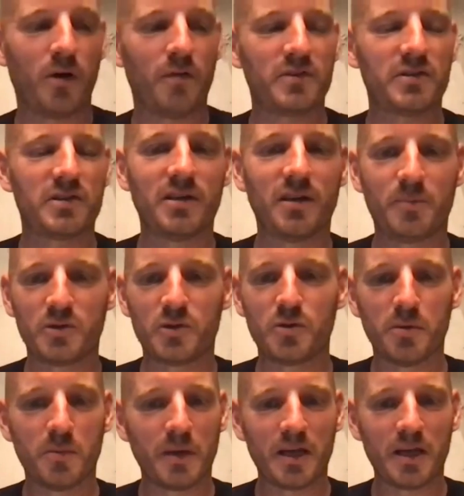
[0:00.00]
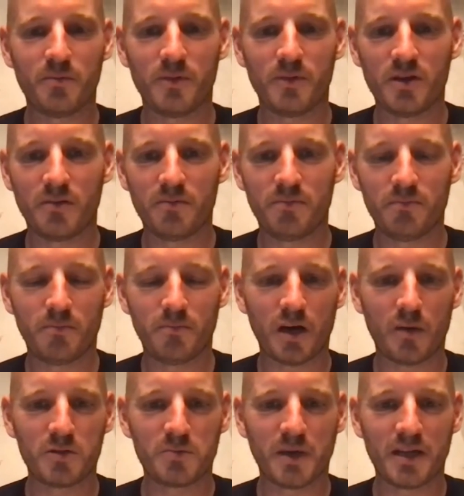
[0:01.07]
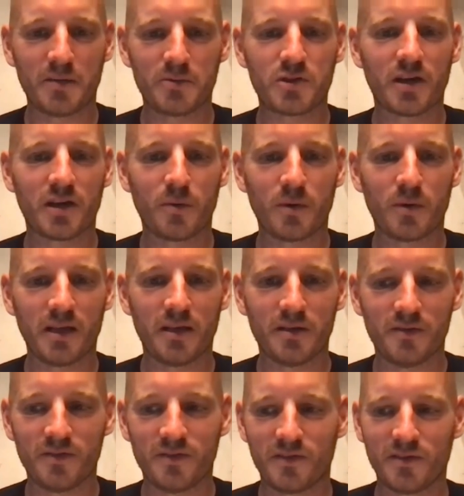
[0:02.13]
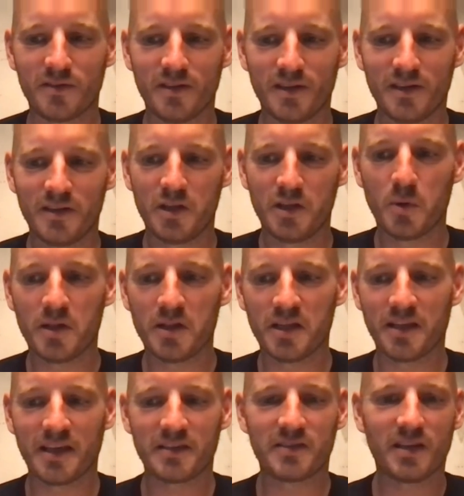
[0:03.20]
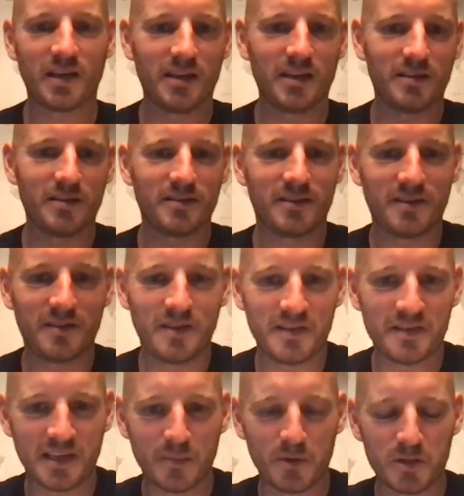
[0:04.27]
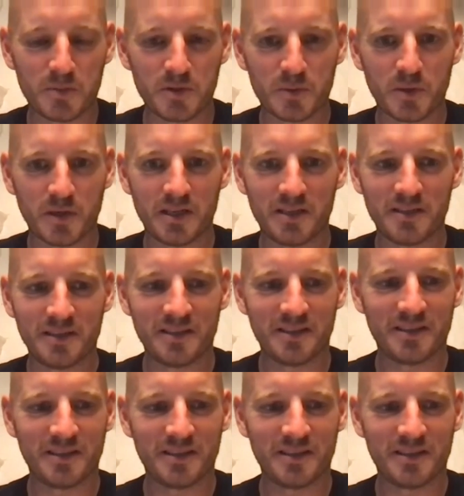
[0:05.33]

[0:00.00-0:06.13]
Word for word: obviously, I presume you made your mind was made up straight away, and you went there the next day and didn't take much persuading.